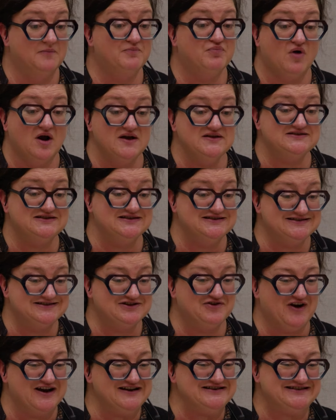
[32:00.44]
prices
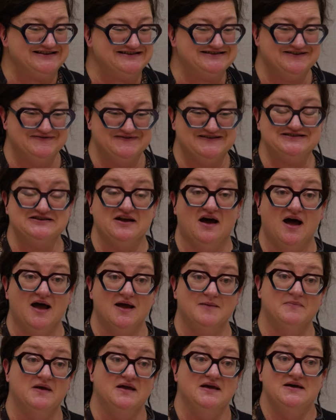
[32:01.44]
crisis of the
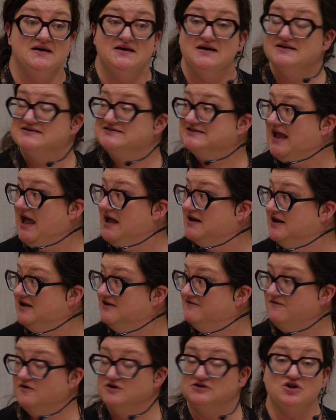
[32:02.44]
time,
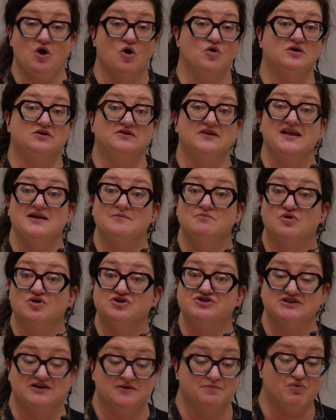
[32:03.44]
scanning for local
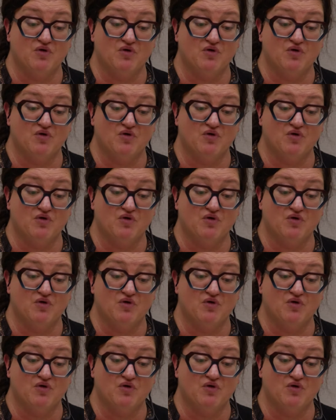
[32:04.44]
emergent